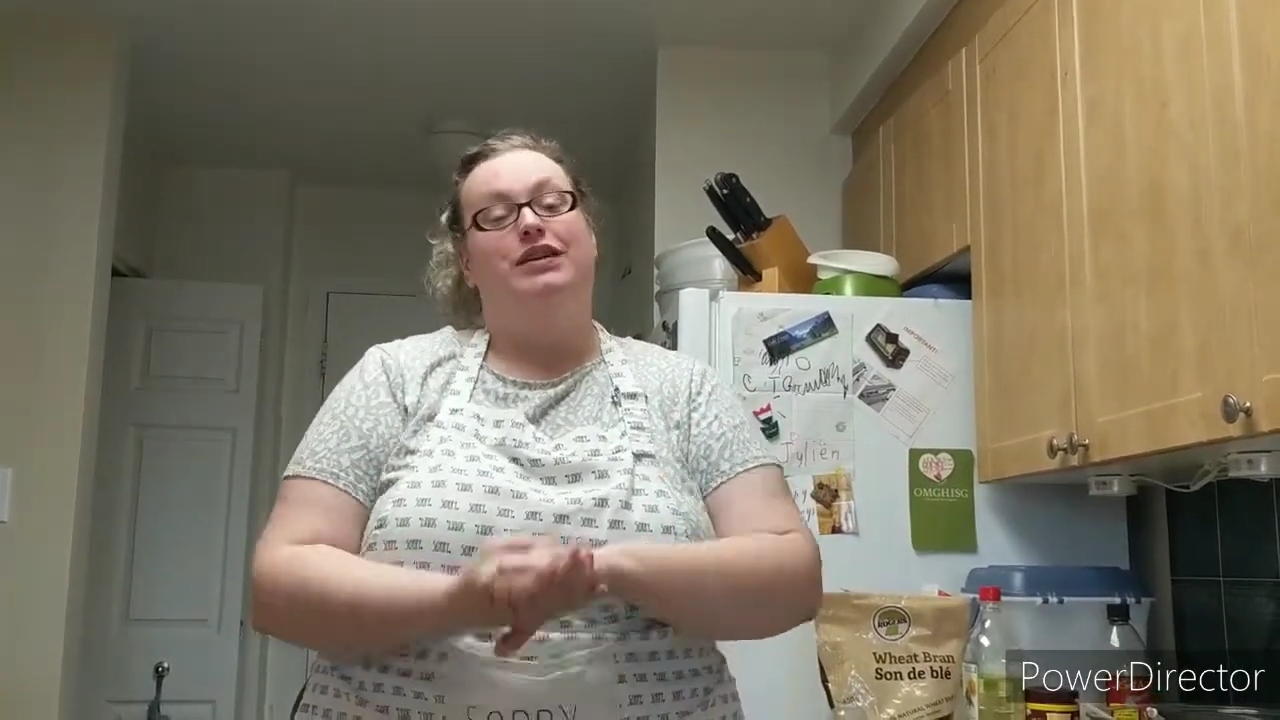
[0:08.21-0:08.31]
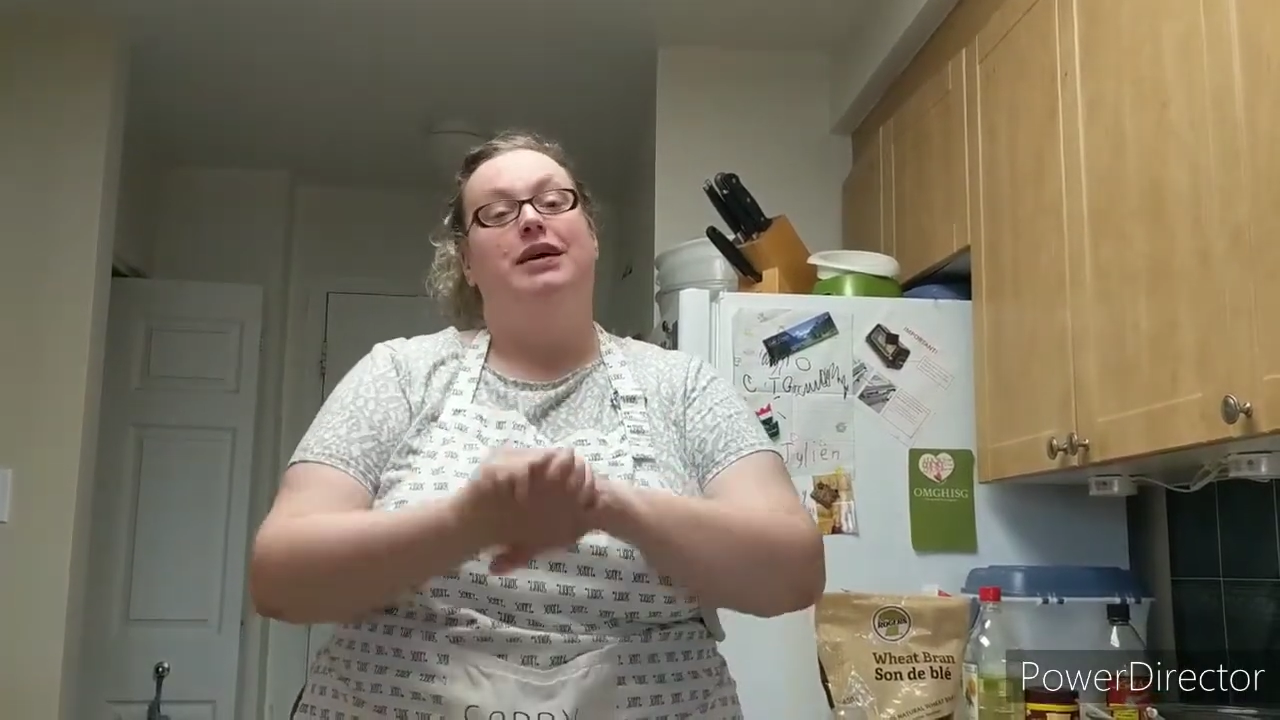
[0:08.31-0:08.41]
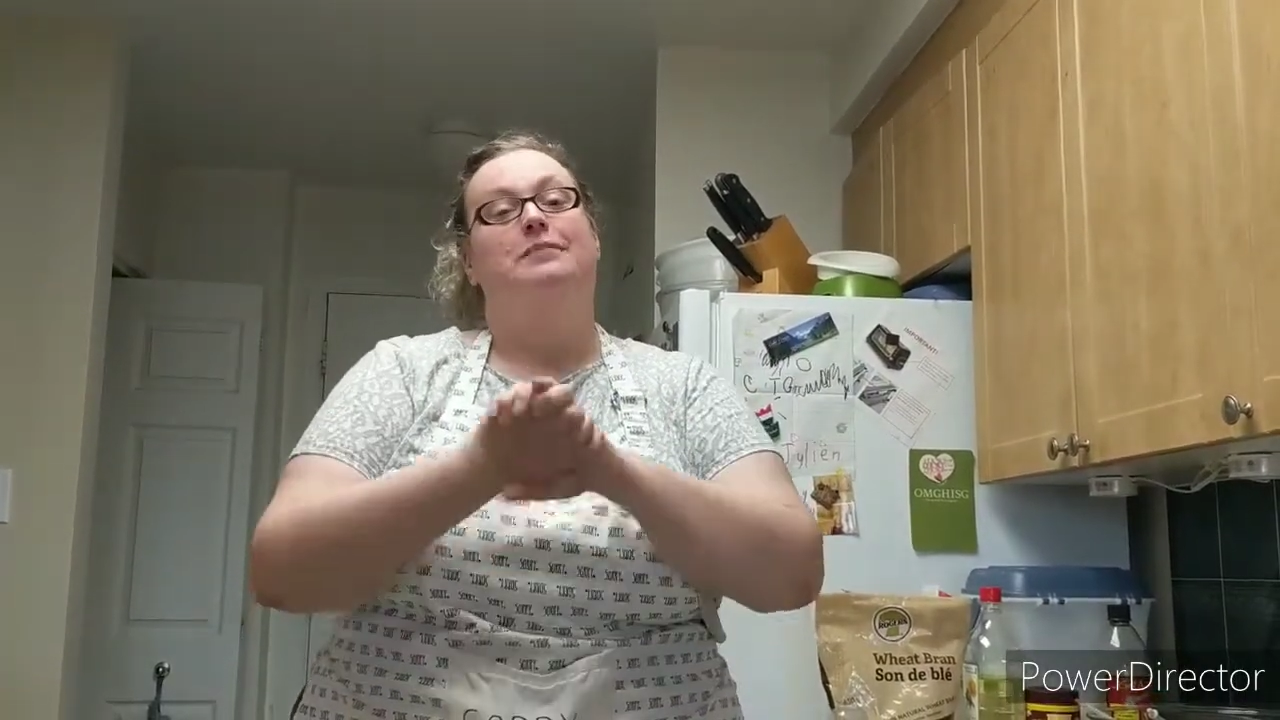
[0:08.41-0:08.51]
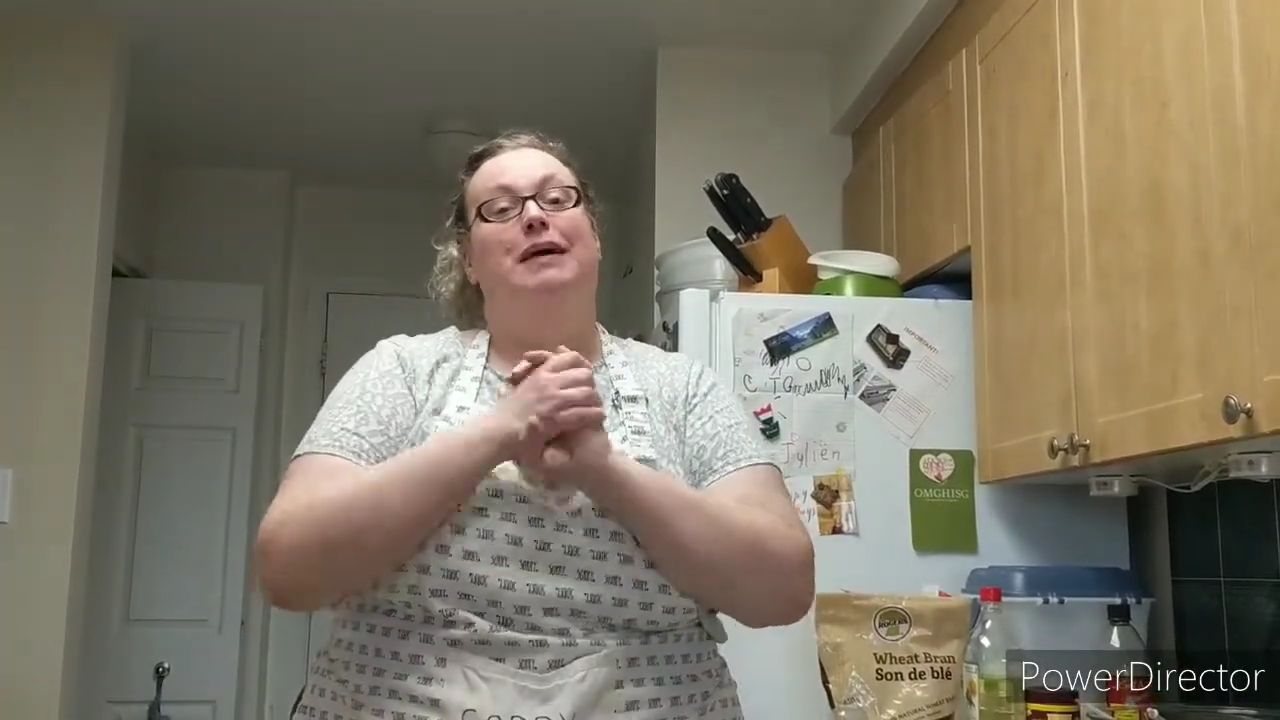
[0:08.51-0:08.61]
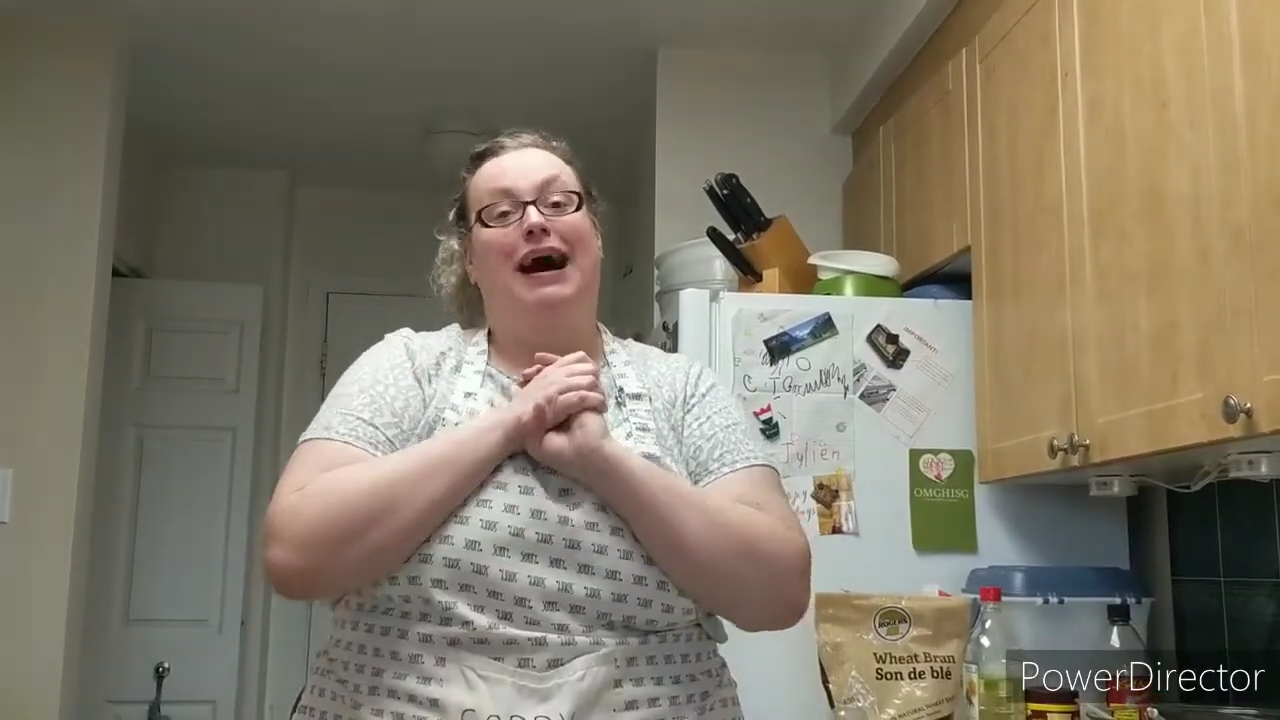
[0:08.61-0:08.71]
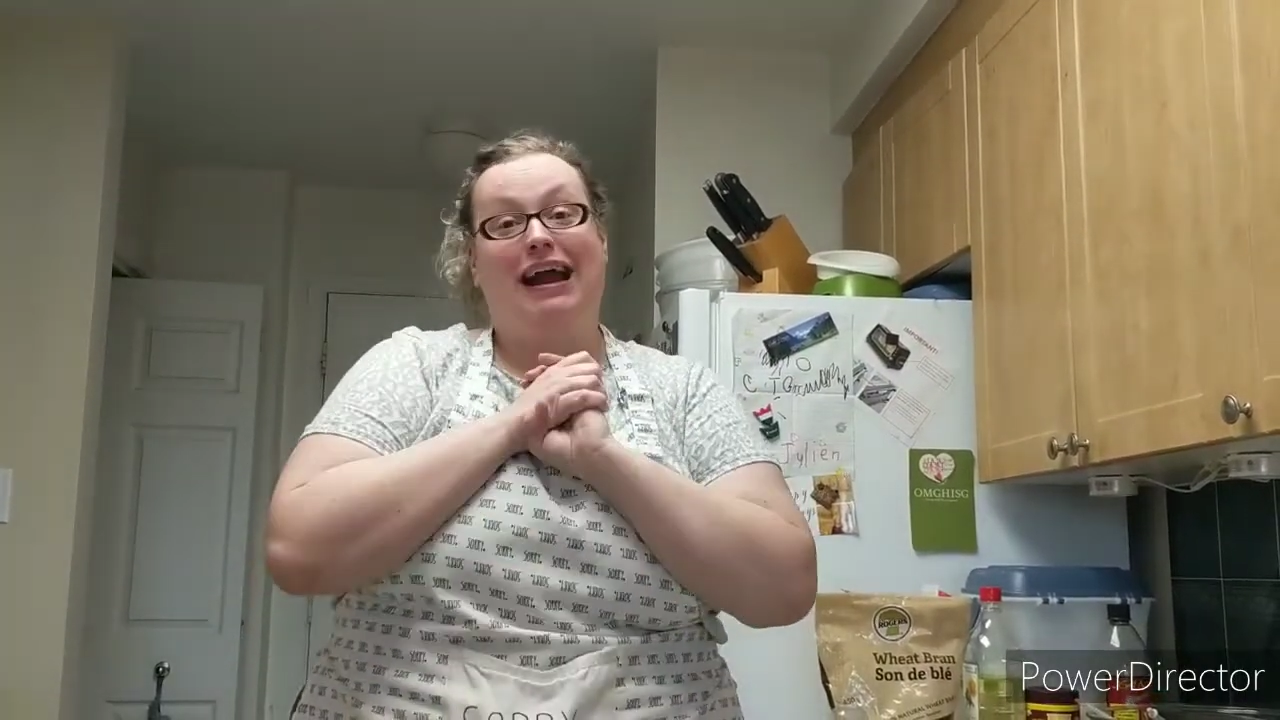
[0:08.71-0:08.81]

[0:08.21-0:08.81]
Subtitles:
my